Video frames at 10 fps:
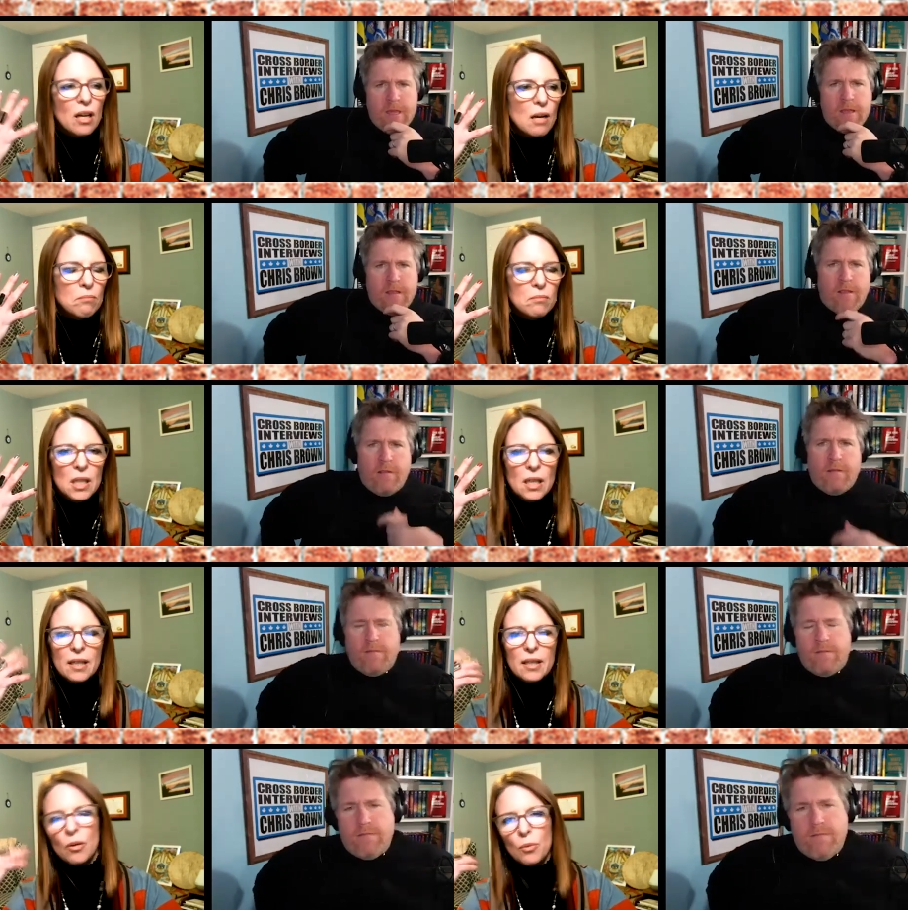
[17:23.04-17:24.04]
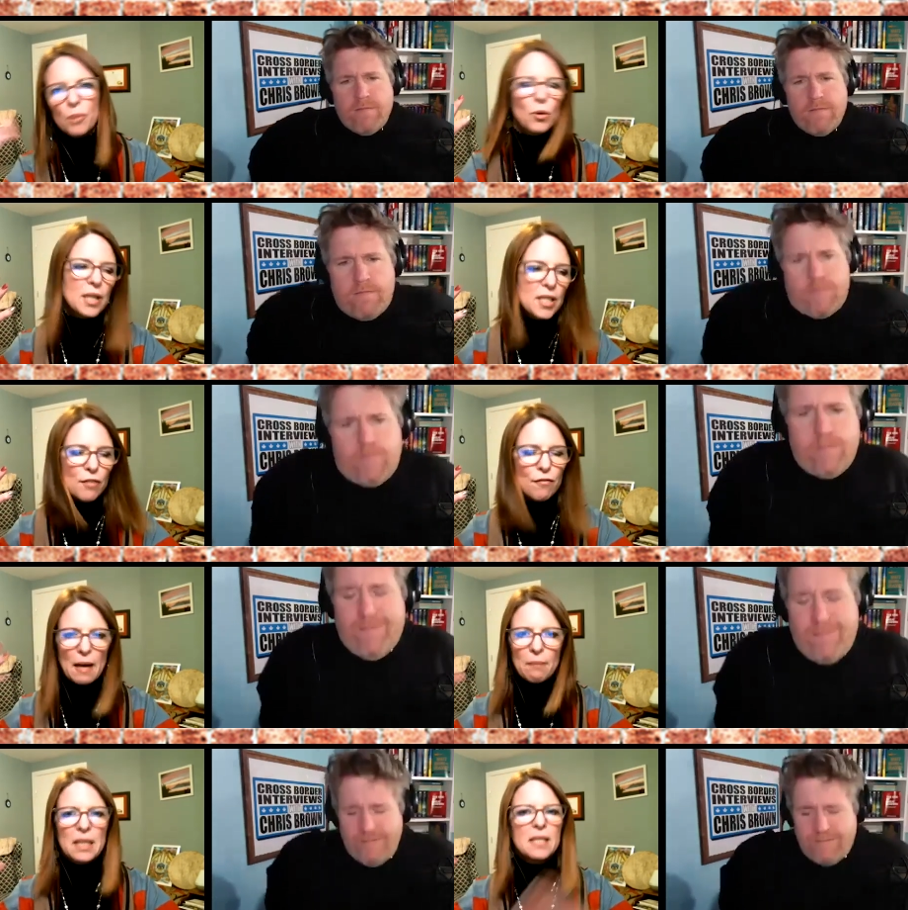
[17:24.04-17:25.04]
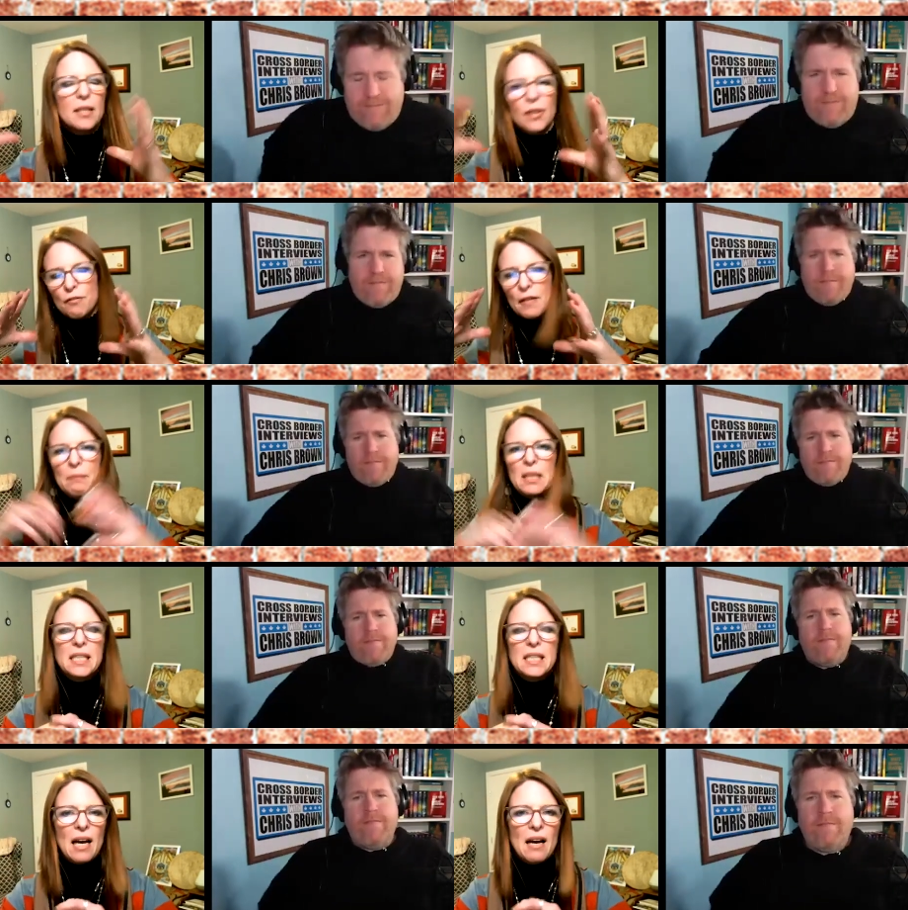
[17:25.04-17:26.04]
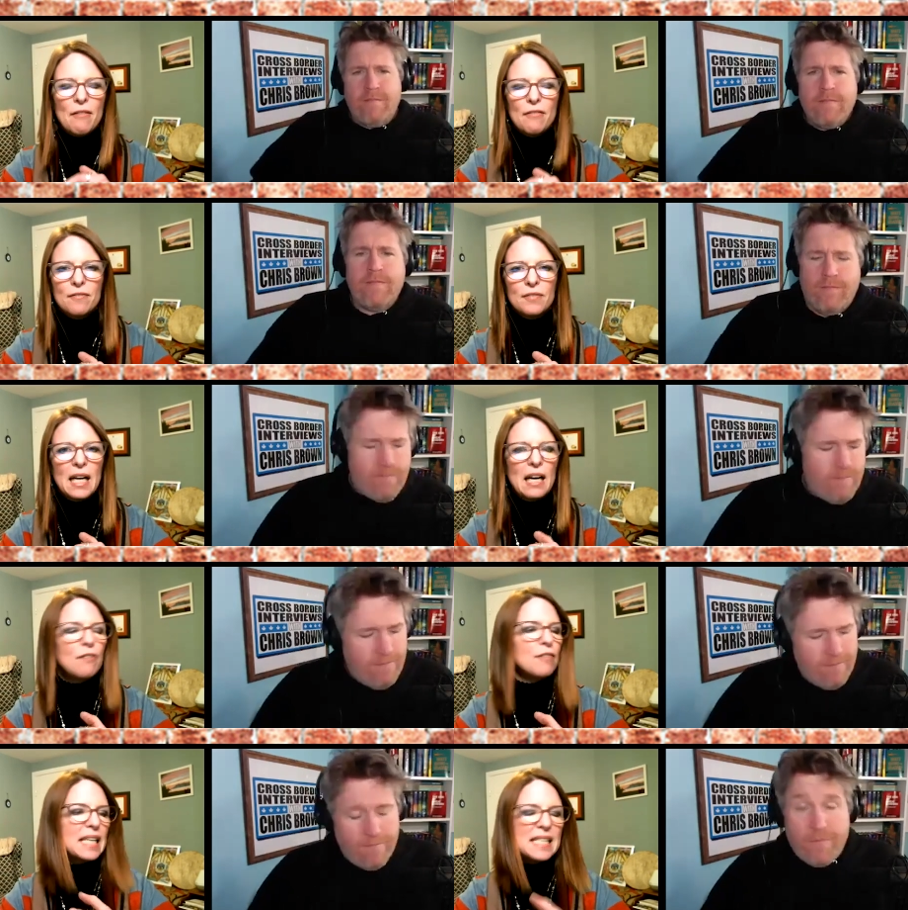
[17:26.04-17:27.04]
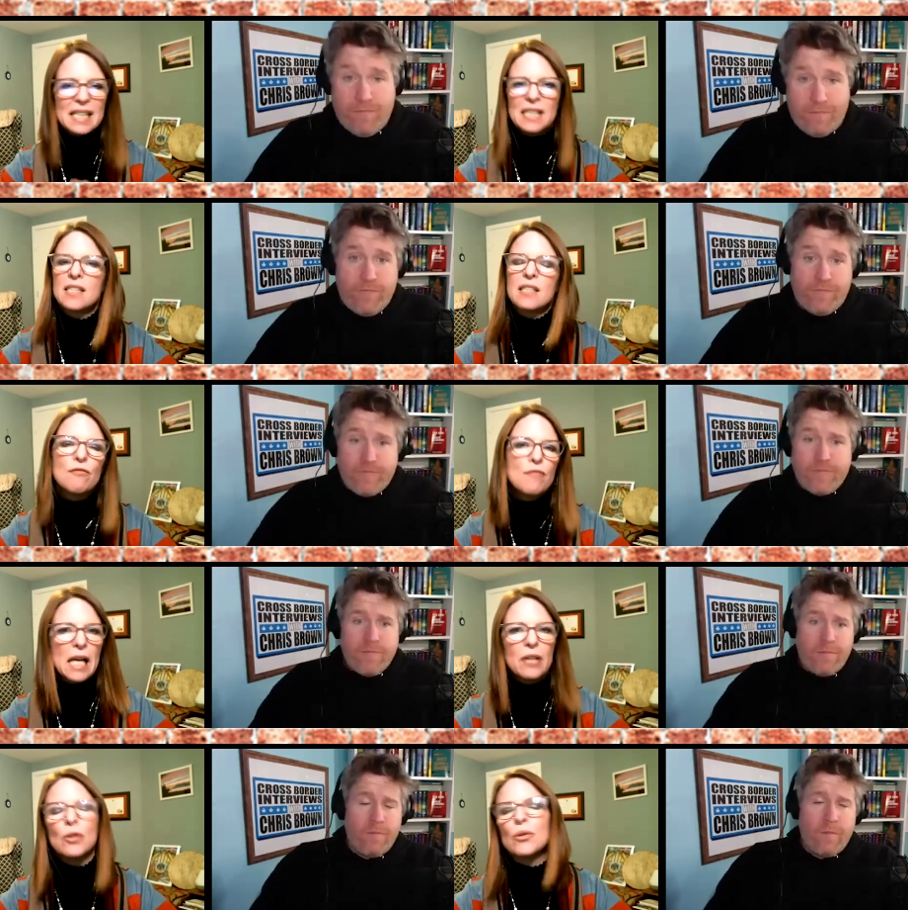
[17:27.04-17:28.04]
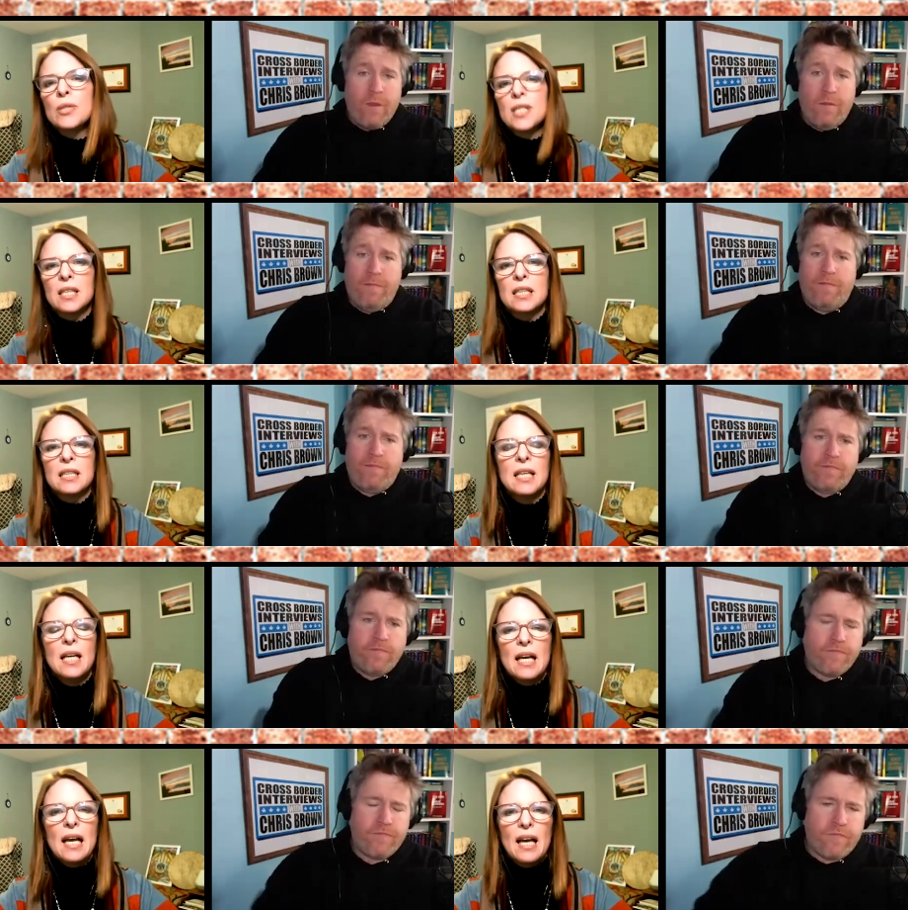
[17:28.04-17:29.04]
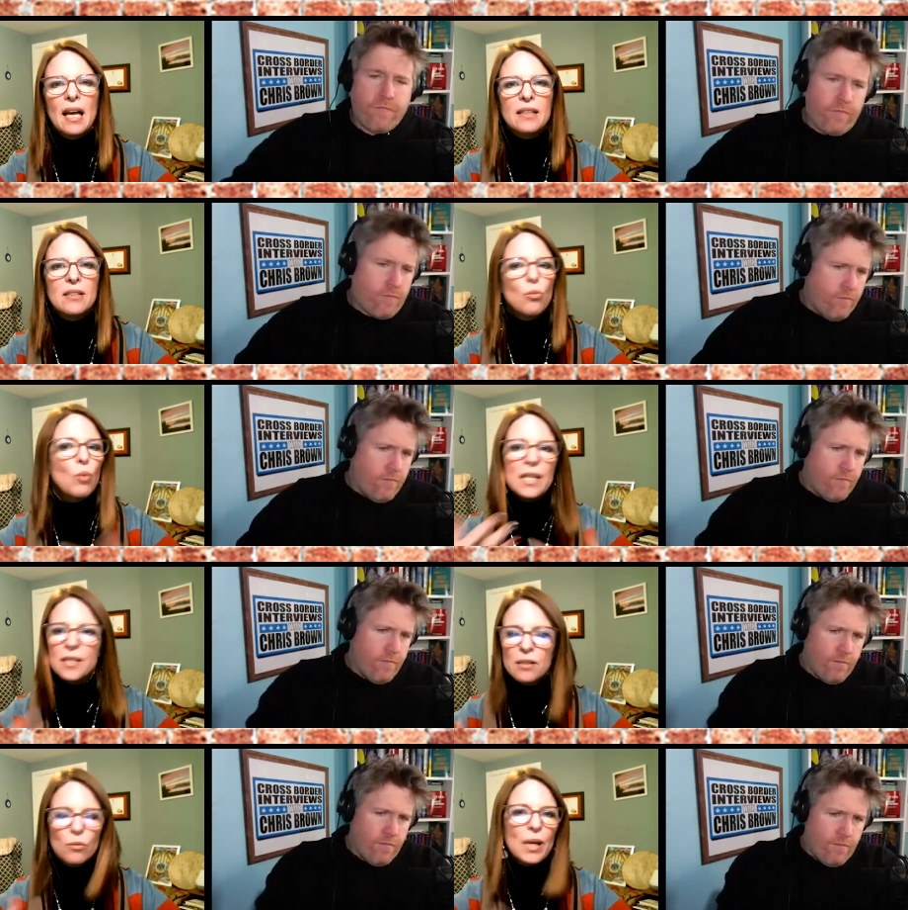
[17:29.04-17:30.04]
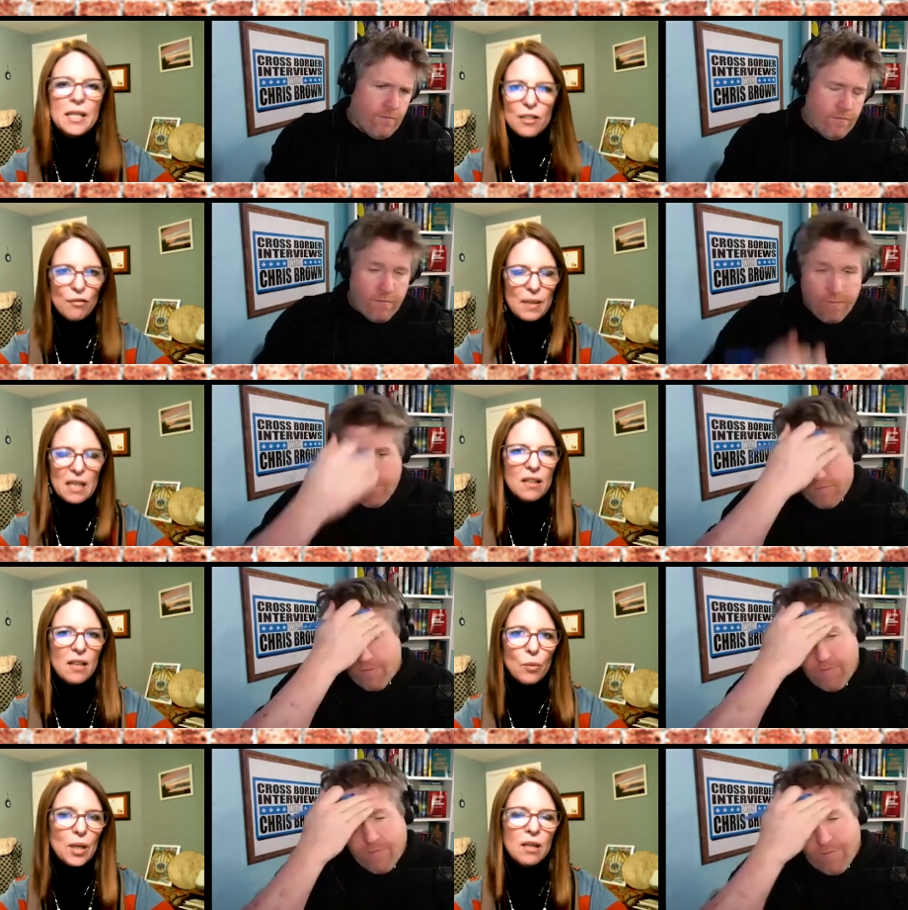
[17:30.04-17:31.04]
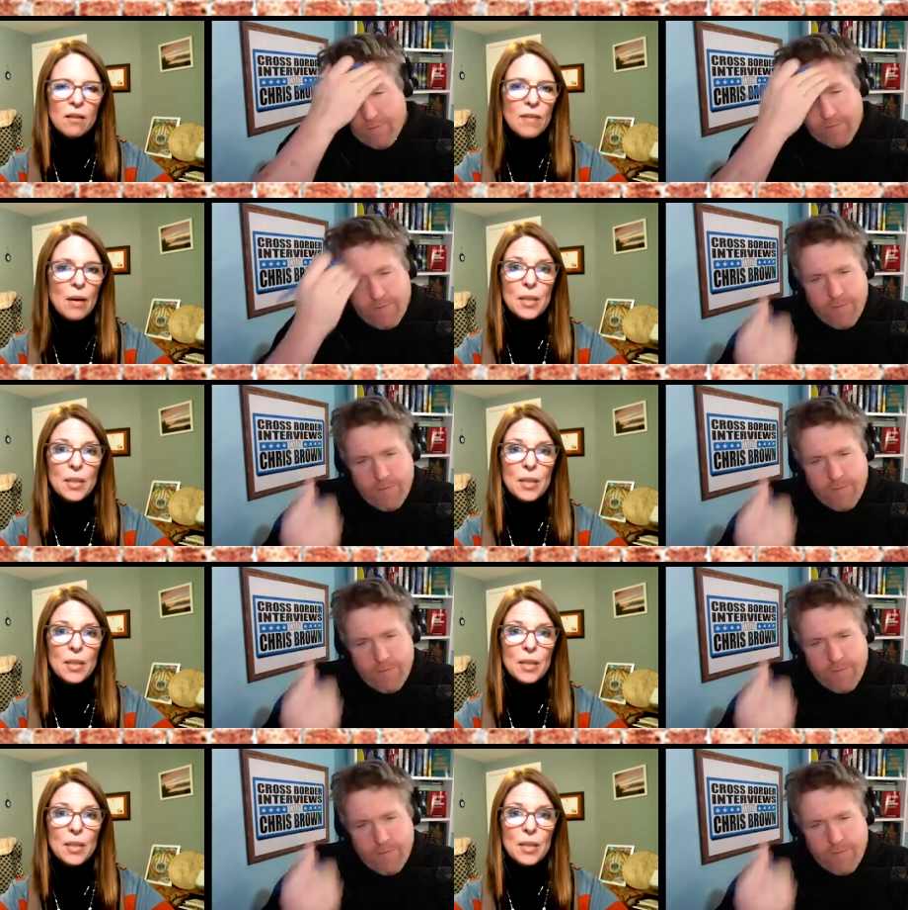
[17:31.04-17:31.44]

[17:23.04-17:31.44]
Speaker 1: come you know we're born into families and our families have have ideas and values and and ways ways of being that we that we